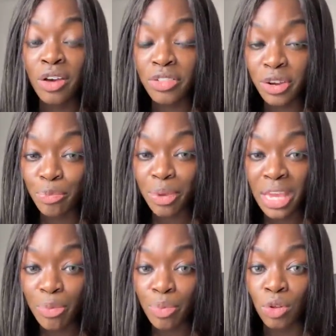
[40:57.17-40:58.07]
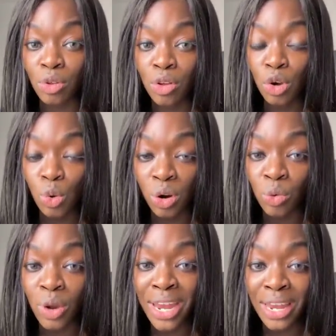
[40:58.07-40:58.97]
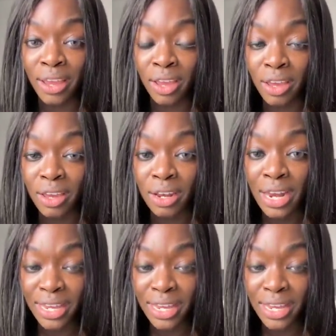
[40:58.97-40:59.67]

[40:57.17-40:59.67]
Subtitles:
other people who are running